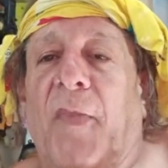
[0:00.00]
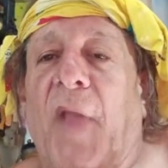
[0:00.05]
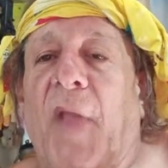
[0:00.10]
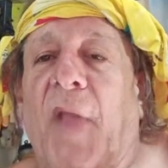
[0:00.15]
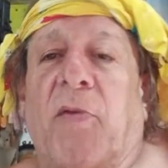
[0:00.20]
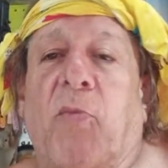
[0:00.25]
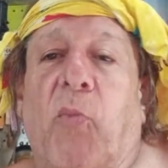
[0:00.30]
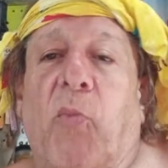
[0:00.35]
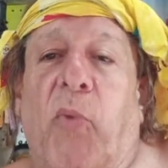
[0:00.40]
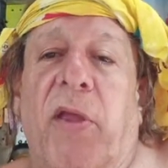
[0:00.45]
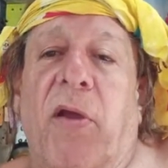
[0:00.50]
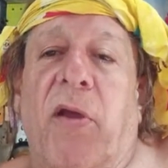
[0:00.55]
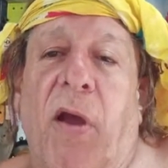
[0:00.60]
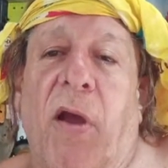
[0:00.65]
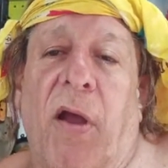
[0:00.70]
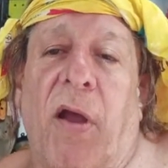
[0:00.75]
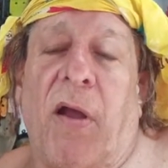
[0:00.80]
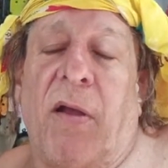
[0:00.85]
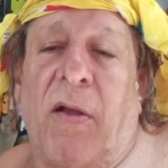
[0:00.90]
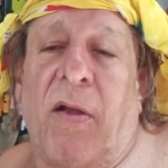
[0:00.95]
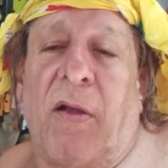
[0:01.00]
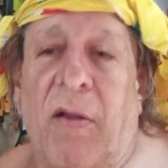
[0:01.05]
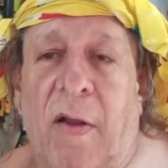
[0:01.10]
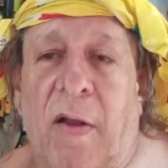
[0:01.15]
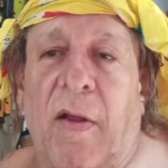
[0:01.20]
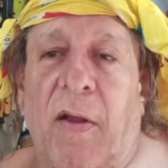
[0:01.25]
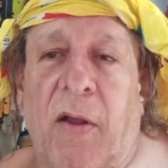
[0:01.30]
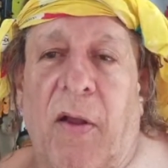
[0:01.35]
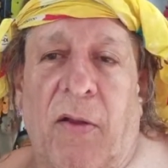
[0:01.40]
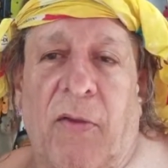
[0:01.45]
And we are,
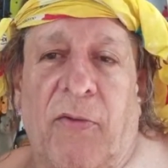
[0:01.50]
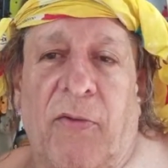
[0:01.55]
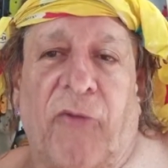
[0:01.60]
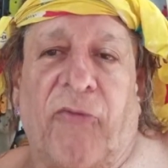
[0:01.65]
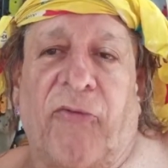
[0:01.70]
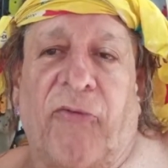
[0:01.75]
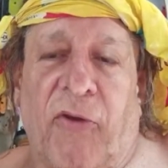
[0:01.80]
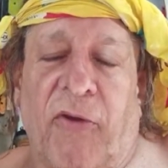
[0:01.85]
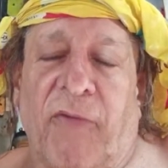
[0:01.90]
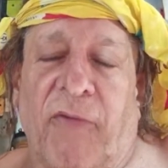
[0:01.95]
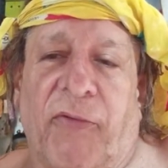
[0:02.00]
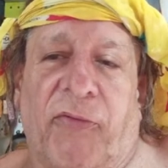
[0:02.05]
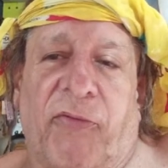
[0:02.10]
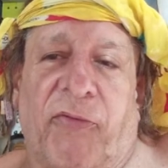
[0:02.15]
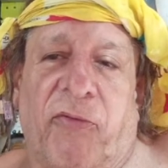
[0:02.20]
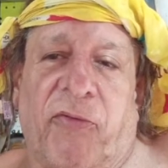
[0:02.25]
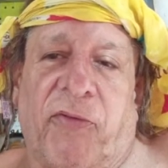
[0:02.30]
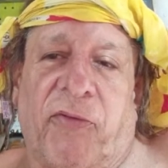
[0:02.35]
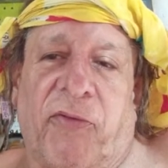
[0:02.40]
the services